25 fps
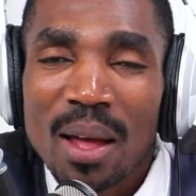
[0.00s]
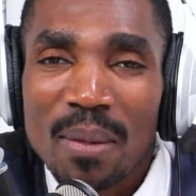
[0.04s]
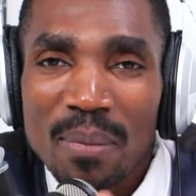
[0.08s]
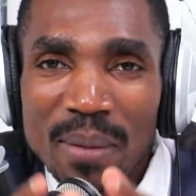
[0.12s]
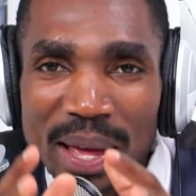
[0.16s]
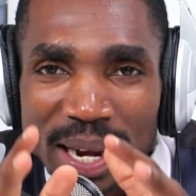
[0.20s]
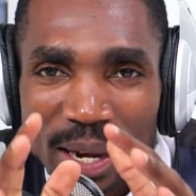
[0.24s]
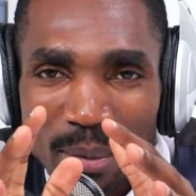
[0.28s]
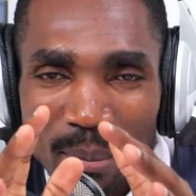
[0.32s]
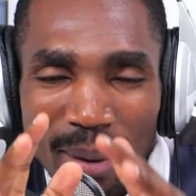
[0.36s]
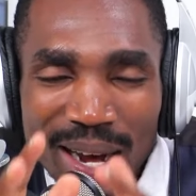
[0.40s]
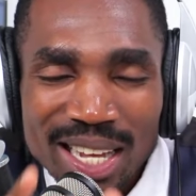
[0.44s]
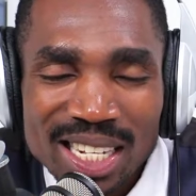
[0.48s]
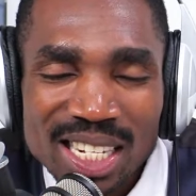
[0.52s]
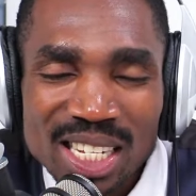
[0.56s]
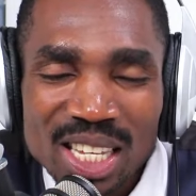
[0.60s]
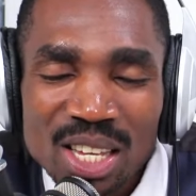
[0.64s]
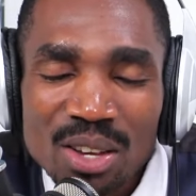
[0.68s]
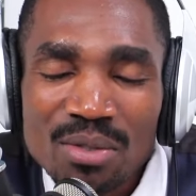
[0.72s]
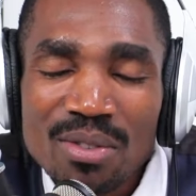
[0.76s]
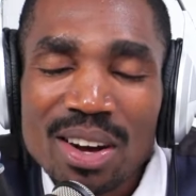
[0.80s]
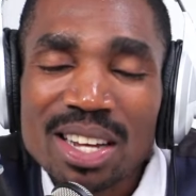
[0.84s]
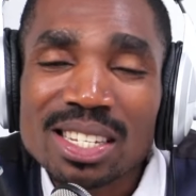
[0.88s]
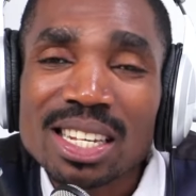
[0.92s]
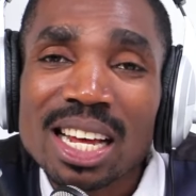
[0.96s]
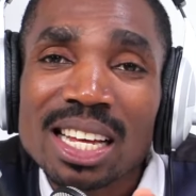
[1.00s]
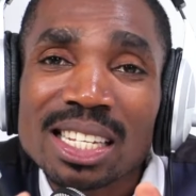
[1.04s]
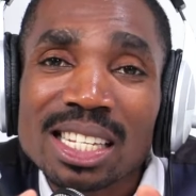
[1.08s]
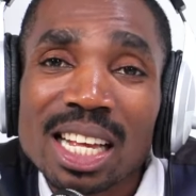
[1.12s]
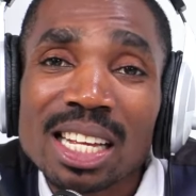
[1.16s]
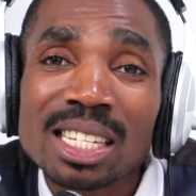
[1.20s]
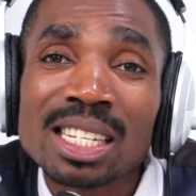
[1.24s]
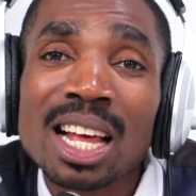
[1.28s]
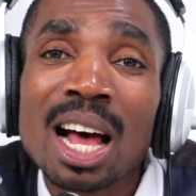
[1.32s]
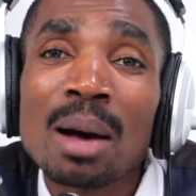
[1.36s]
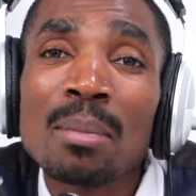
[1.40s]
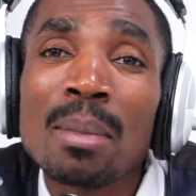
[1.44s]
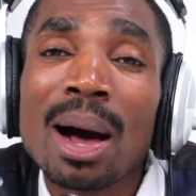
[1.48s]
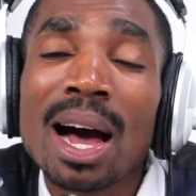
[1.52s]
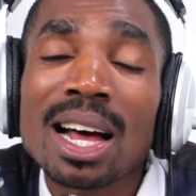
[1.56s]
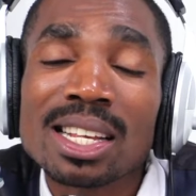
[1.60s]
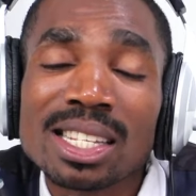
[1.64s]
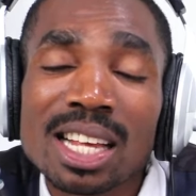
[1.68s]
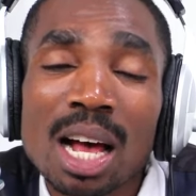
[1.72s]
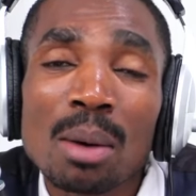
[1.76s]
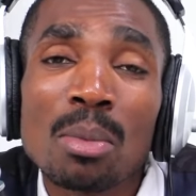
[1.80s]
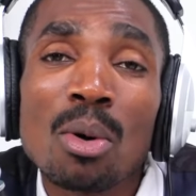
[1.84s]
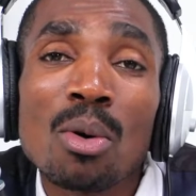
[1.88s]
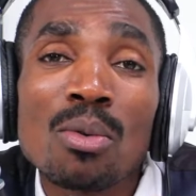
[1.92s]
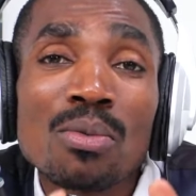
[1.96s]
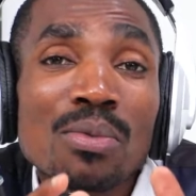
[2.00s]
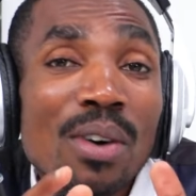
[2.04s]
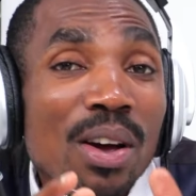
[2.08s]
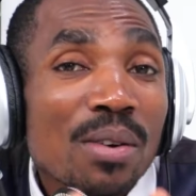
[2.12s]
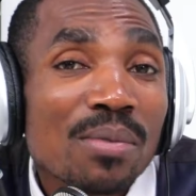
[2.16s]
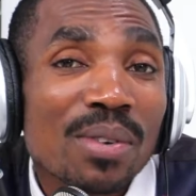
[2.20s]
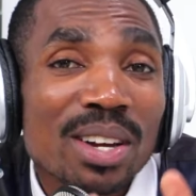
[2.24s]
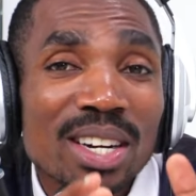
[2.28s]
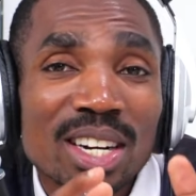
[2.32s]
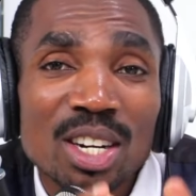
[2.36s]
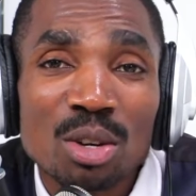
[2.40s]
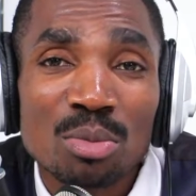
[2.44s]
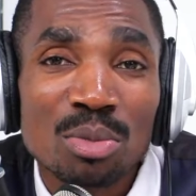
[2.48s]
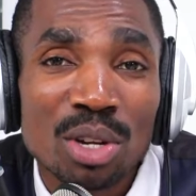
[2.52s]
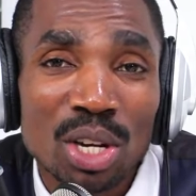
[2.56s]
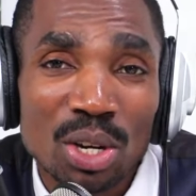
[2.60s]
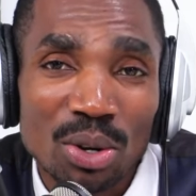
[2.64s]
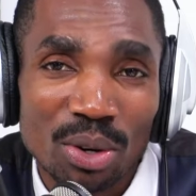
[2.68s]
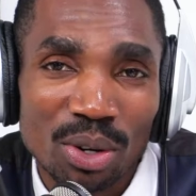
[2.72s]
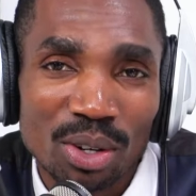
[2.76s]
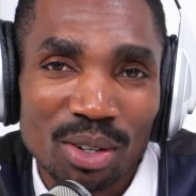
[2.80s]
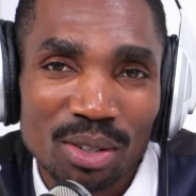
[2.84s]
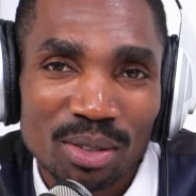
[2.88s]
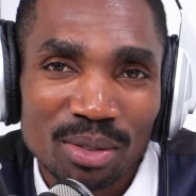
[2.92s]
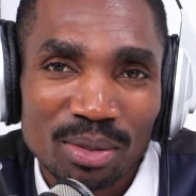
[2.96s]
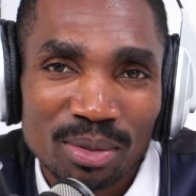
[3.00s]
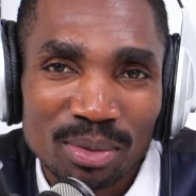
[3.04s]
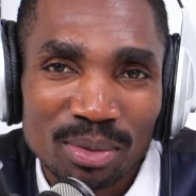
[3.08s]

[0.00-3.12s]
then he must give us a sum of 500 million.